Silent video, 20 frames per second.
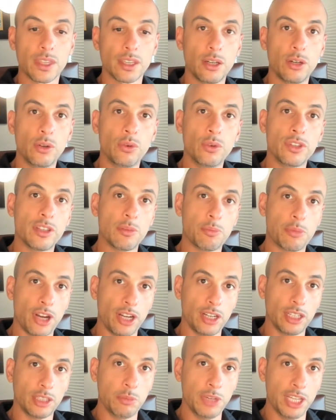who is a
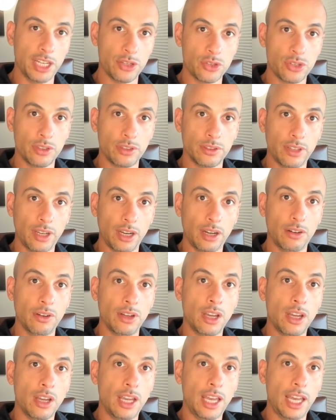product manager there.
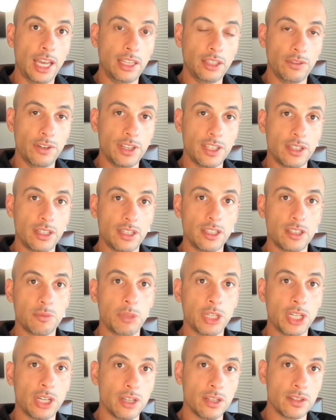And the reason is
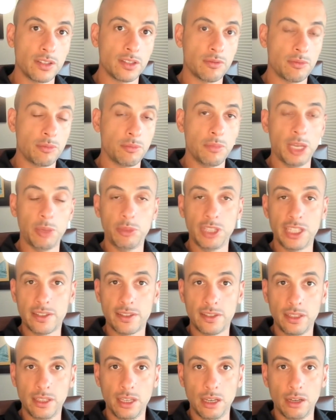because maybe the
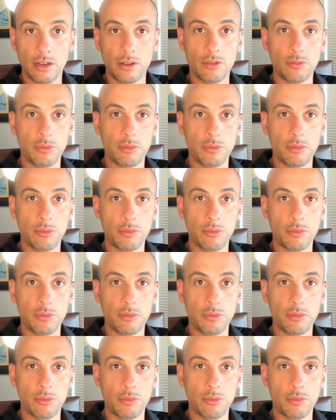CEO,